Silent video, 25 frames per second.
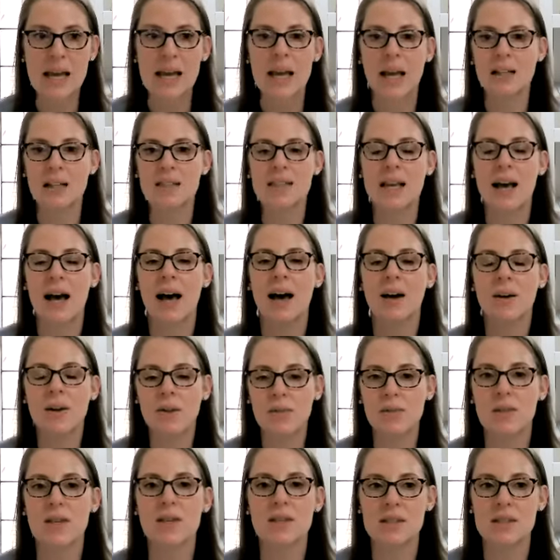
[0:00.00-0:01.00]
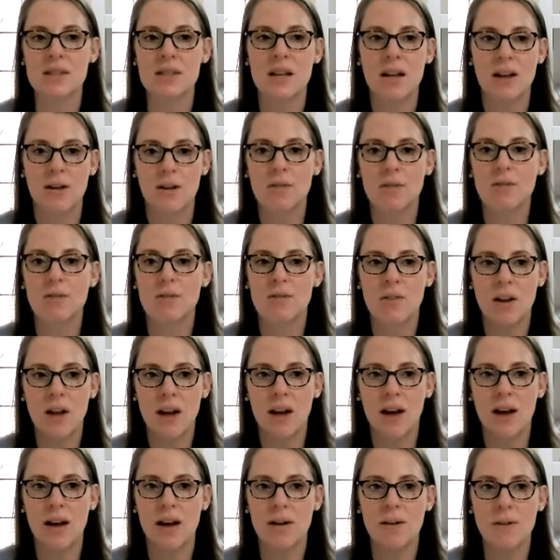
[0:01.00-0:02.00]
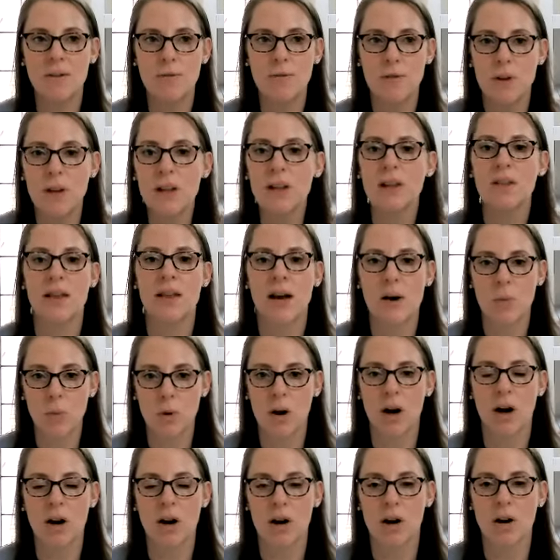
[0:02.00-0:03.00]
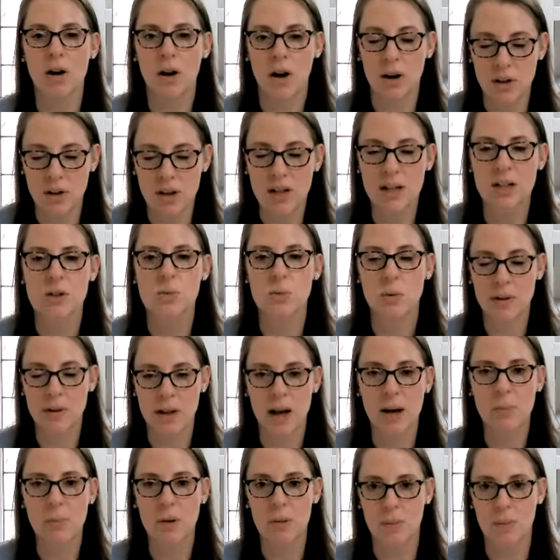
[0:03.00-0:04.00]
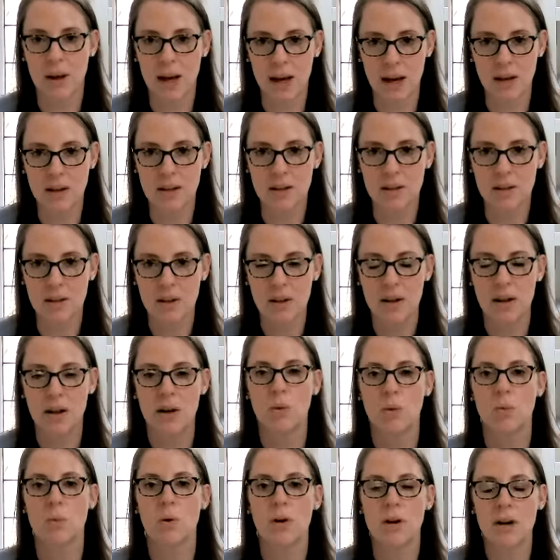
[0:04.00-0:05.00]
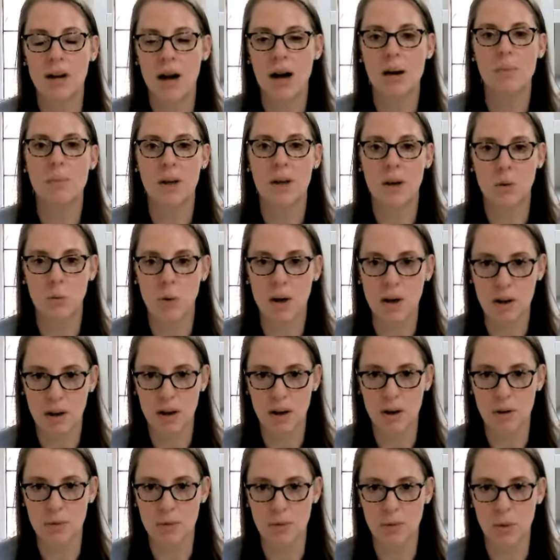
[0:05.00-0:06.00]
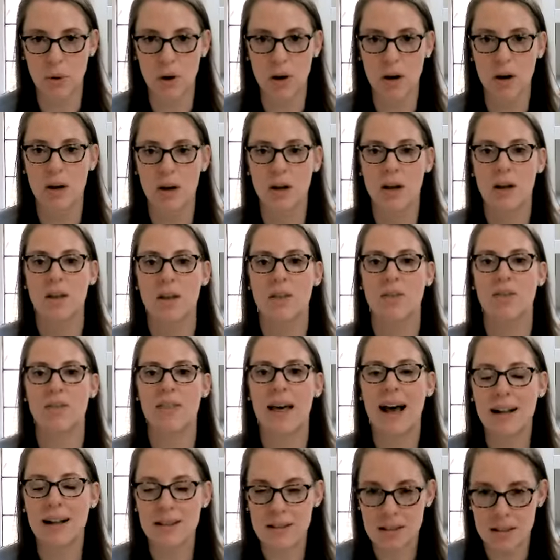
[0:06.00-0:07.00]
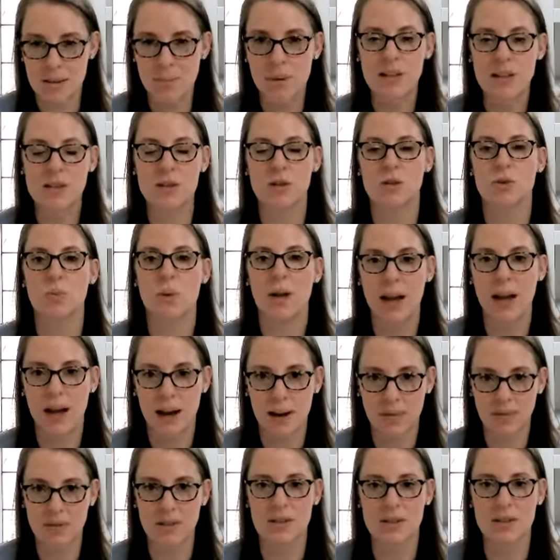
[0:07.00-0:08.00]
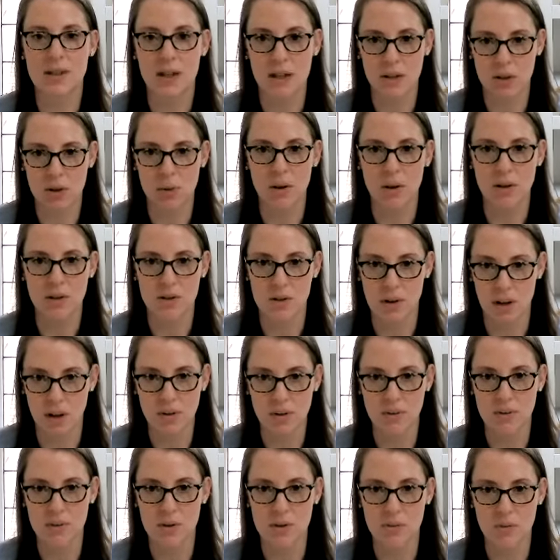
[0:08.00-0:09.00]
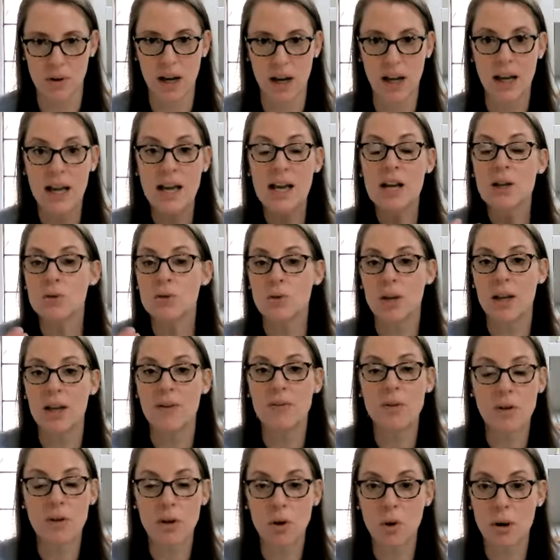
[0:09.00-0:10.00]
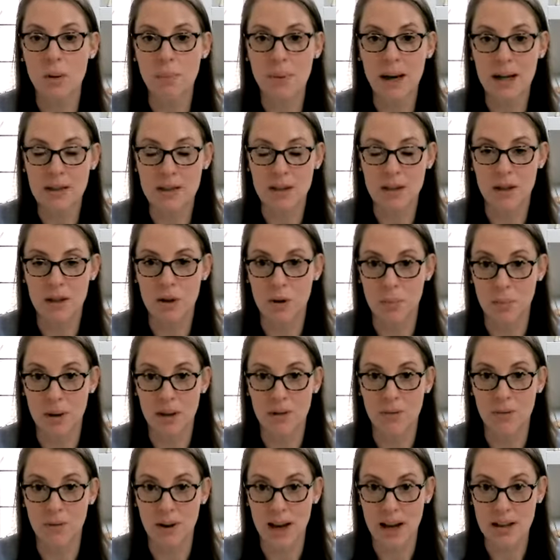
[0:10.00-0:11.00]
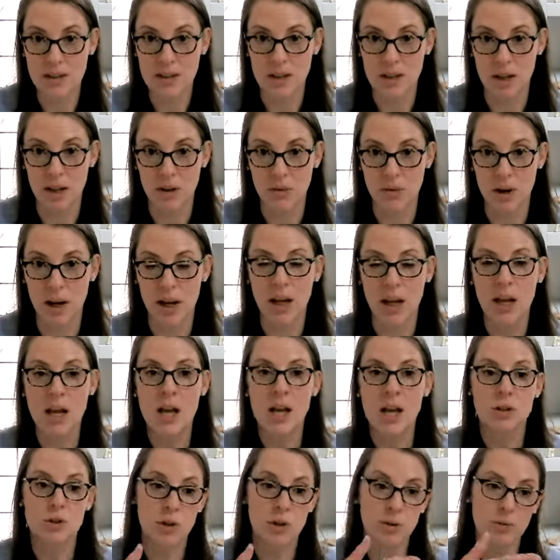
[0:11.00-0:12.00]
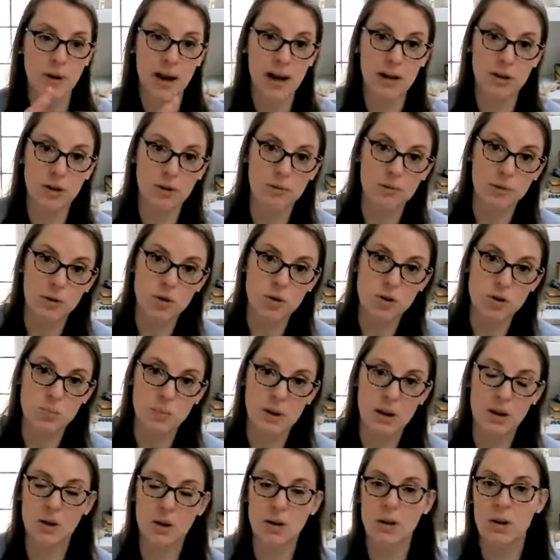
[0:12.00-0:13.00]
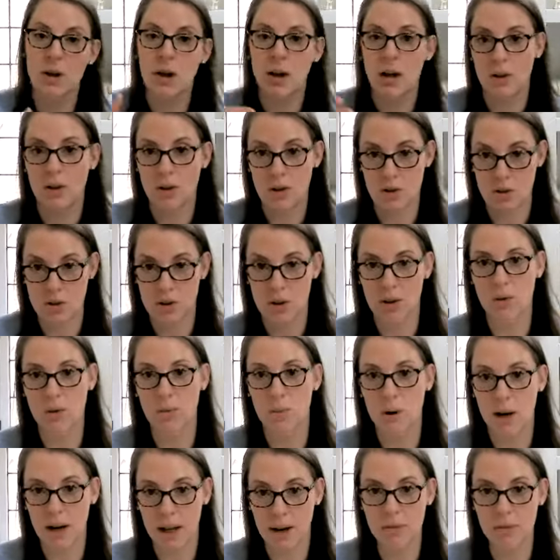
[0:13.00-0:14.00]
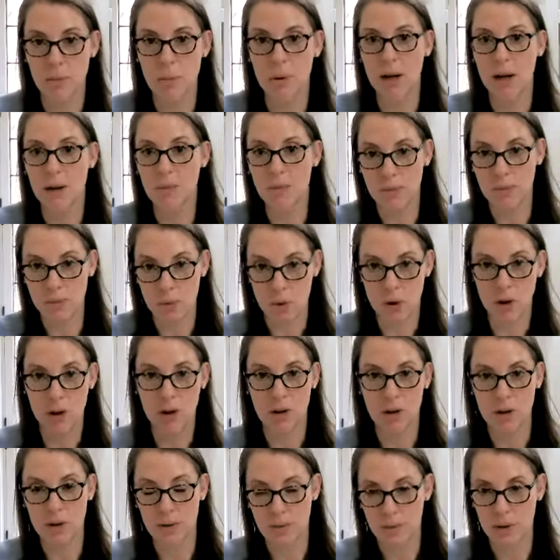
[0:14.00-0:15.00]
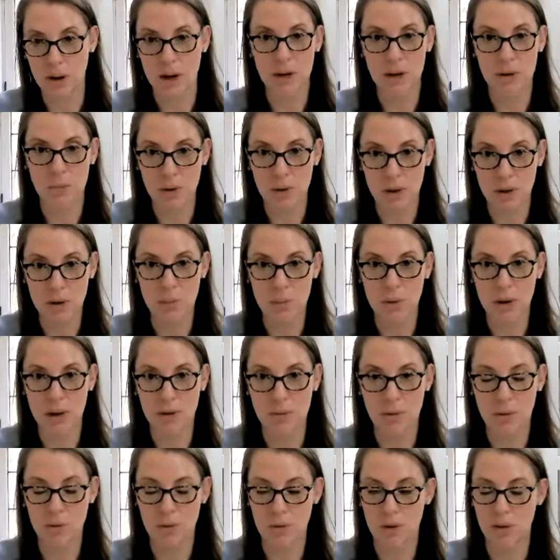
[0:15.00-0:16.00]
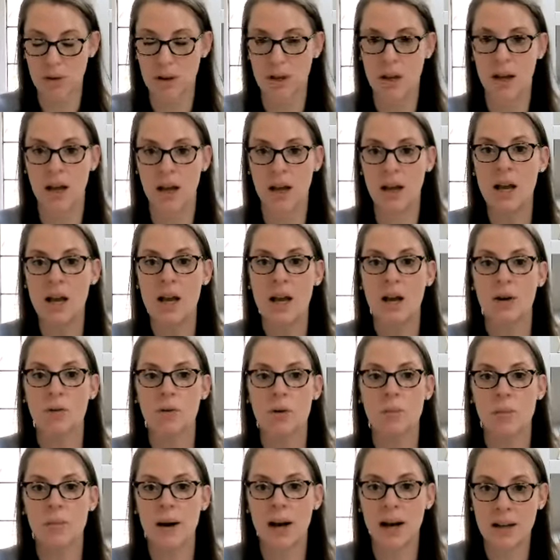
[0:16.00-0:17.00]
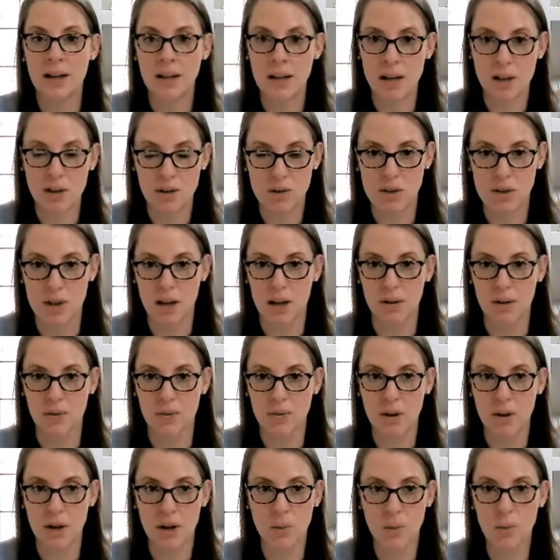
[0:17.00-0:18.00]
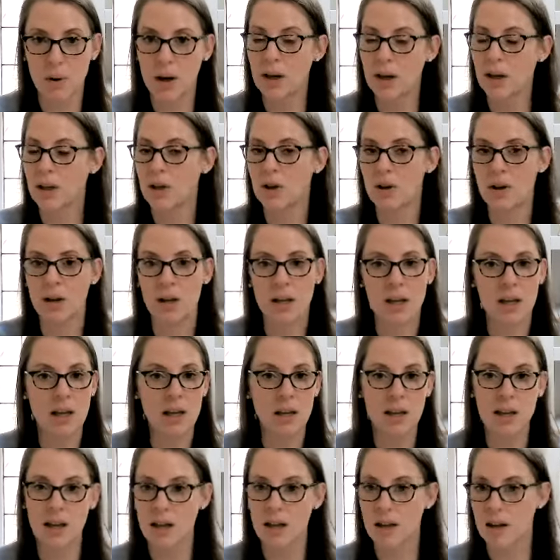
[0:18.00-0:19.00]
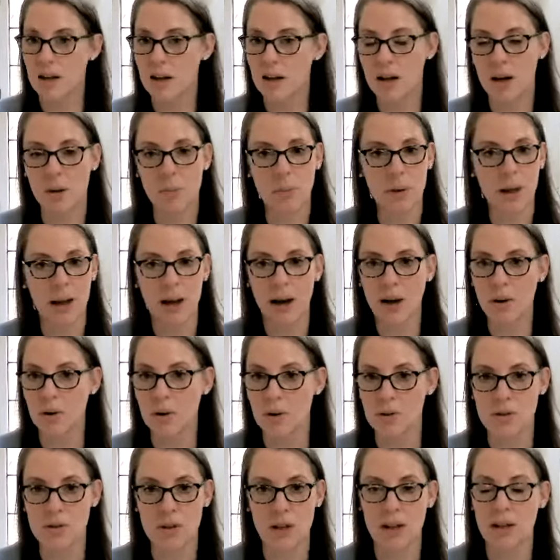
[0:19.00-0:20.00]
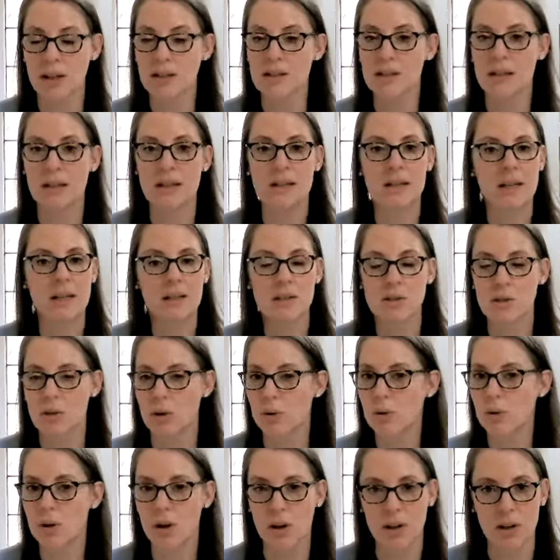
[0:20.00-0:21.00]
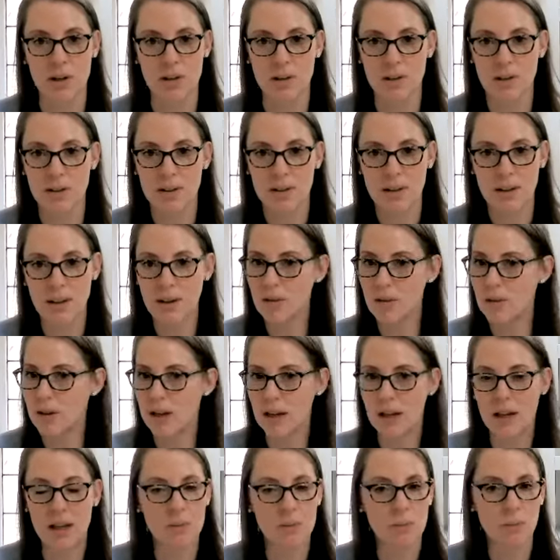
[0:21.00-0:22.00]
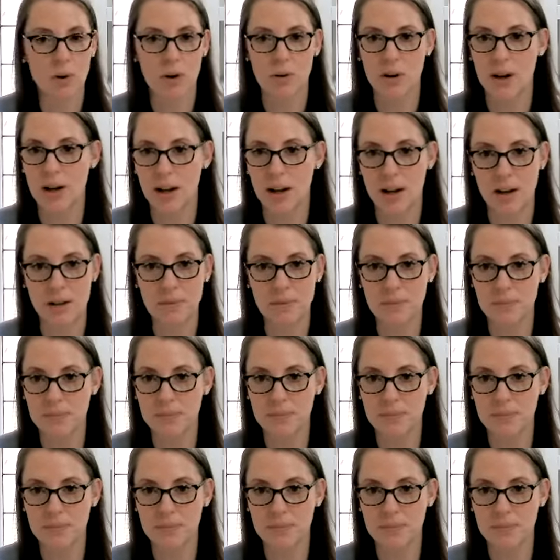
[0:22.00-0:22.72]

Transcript: It's out of this feeling that our needs will not be met. We're not being well cared for. That's the message we have to send to ourselves, right? So even going back to the intermittent fasting, right? So you've had your first meal, you want to have a break before your final meal or whatever for the day, reminding yourself, you know what? You're going to eat again in a couple hours and it's going to taste so good. You don't need to eat more right now.